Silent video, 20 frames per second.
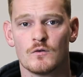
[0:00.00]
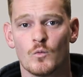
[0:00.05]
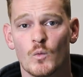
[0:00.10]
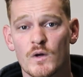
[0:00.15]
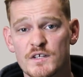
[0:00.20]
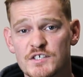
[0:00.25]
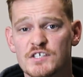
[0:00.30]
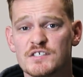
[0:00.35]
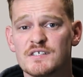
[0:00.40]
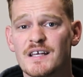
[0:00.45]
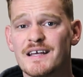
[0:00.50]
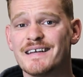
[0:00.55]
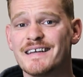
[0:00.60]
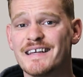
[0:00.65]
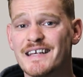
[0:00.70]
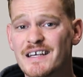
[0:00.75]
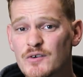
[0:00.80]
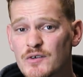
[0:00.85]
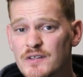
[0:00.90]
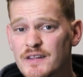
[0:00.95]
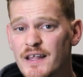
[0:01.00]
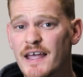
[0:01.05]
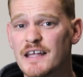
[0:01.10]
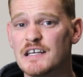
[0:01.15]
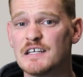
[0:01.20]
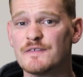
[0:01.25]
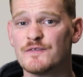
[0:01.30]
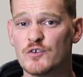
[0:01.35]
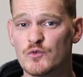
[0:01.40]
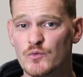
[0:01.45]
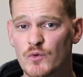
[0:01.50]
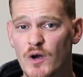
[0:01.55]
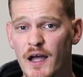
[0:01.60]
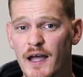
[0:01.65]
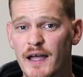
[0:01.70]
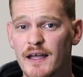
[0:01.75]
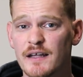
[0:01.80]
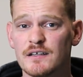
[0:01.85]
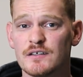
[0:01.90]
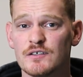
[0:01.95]
Once you start nearing the end of your
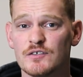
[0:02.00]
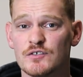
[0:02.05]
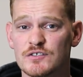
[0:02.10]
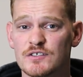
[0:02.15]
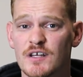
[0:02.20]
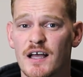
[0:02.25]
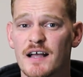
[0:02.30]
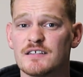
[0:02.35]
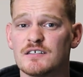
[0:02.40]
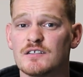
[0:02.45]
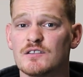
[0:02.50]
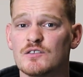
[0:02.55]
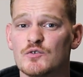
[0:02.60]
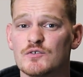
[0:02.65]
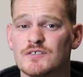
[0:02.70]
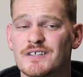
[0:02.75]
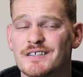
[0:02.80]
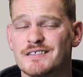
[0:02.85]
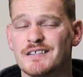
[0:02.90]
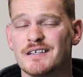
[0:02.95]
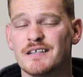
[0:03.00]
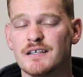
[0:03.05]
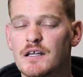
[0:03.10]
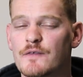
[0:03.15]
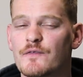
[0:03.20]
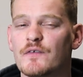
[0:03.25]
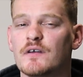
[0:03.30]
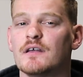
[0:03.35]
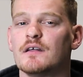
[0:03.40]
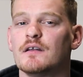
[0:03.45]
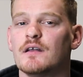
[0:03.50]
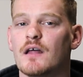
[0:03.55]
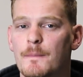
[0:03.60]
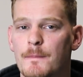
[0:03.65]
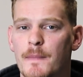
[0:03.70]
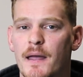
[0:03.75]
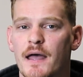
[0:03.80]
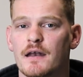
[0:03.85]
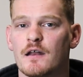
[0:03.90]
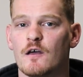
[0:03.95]
ride, you start to lose a significant
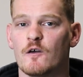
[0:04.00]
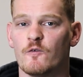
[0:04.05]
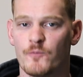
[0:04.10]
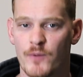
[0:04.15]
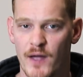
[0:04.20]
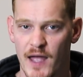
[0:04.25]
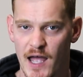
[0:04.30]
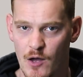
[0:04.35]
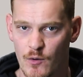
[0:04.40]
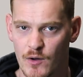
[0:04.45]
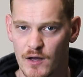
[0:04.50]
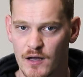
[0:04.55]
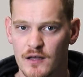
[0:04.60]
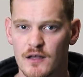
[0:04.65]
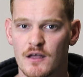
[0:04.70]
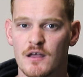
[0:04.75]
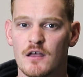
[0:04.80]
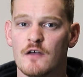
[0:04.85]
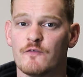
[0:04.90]
amount of power.